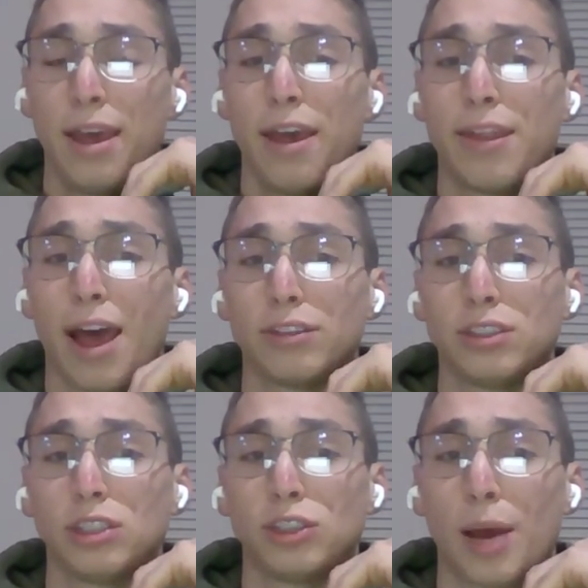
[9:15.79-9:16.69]

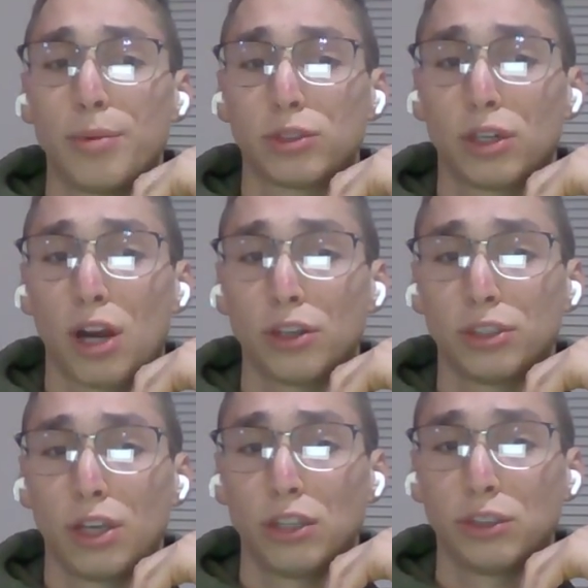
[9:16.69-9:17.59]
Thousands of jobs across the
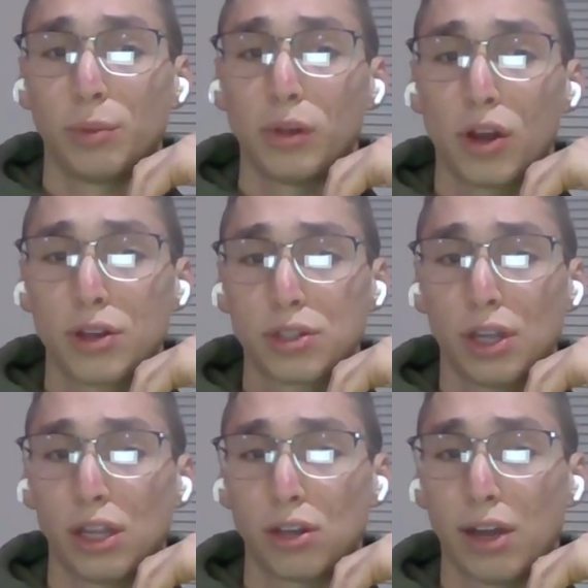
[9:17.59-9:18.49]
country would be lost,
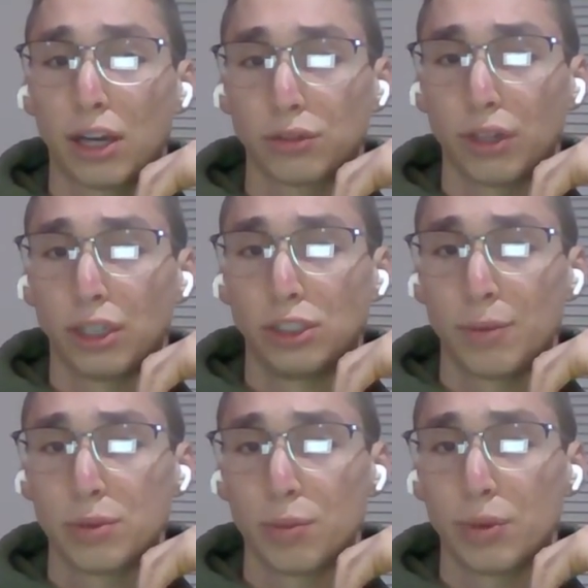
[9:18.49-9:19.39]
international
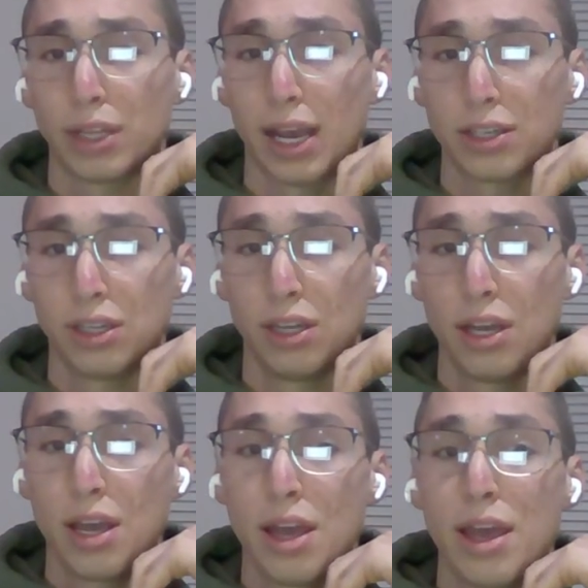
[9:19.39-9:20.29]
relationships would be tested,
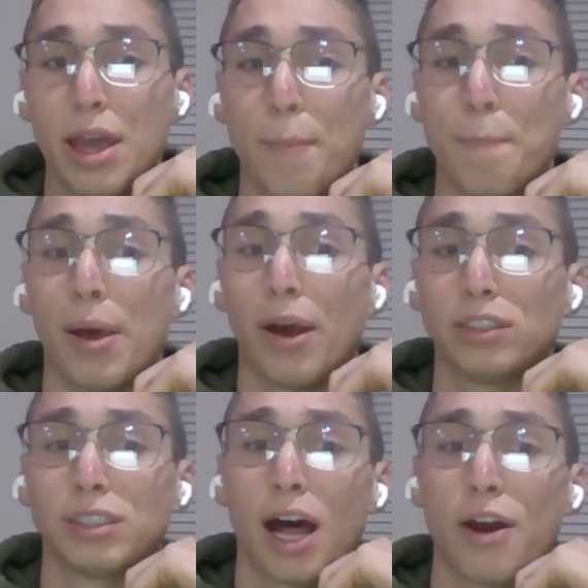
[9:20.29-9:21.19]
and billions
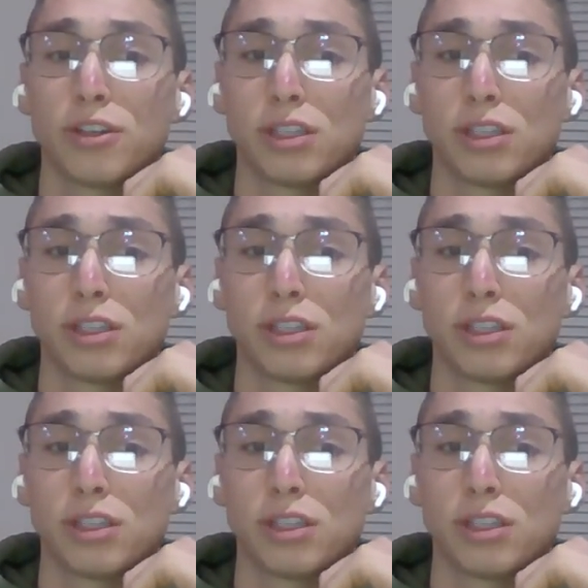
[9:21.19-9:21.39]
of dollars